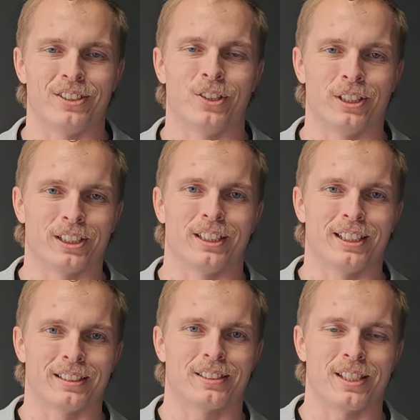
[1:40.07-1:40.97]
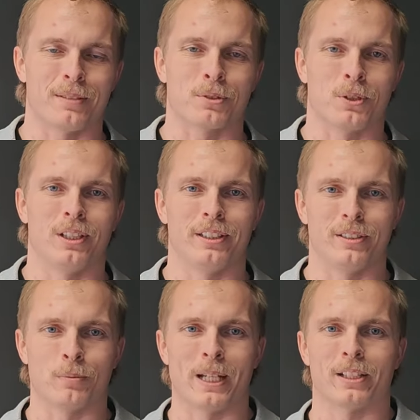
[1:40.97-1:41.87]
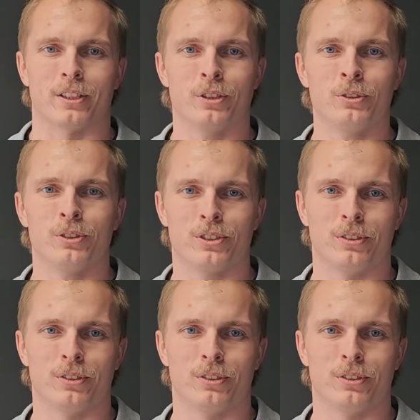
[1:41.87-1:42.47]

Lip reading: you're going to get the same quality no matter who's